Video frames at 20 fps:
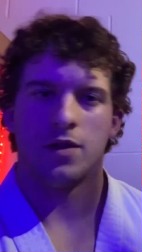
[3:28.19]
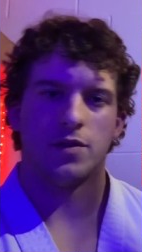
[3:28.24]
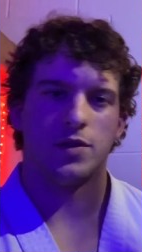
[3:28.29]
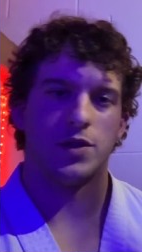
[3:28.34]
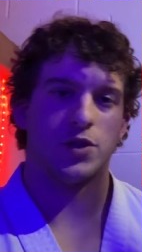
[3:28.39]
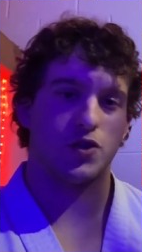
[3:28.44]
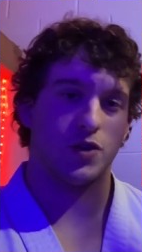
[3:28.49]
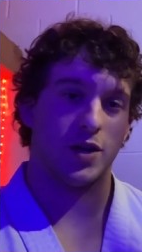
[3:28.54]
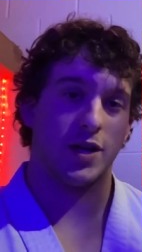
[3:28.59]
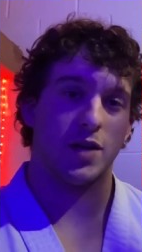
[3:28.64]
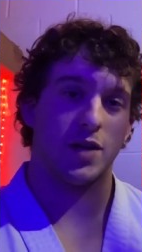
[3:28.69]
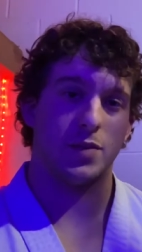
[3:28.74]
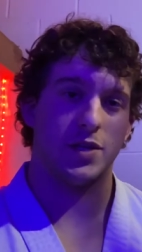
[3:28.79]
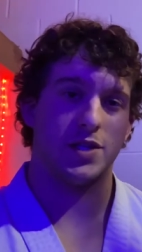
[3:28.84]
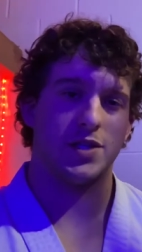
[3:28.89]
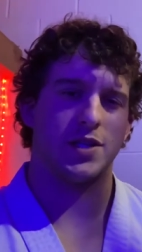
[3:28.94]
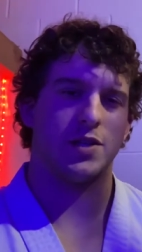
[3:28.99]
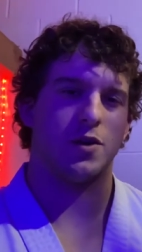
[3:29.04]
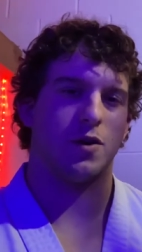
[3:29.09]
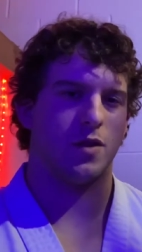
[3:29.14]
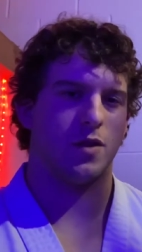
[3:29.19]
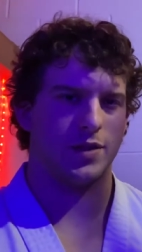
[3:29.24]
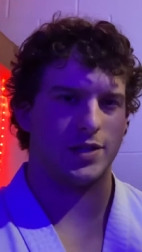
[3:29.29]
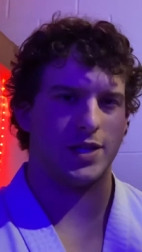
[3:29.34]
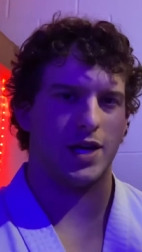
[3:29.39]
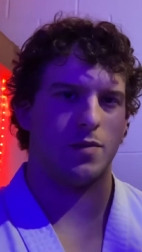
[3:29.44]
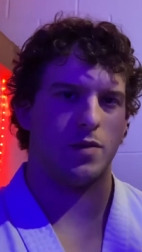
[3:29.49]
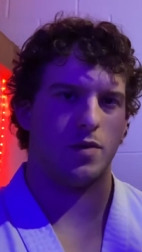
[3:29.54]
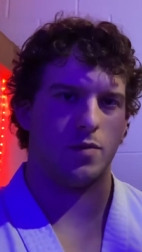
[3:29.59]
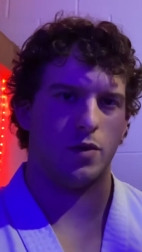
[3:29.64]
this strike can be seen all the
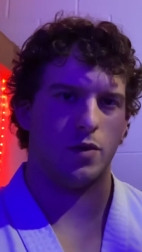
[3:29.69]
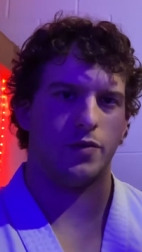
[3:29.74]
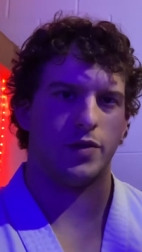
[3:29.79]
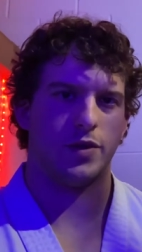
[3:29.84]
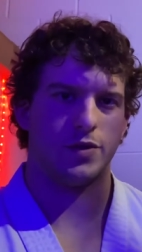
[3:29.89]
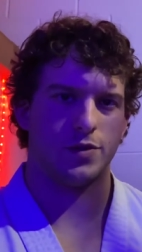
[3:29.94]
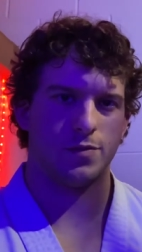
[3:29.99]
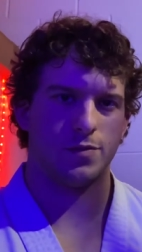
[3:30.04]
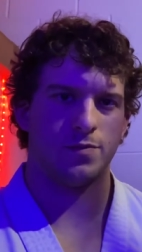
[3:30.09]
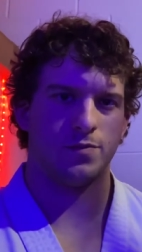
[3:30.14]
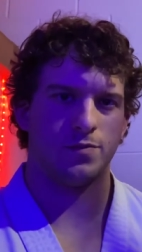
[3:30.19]
time in movies.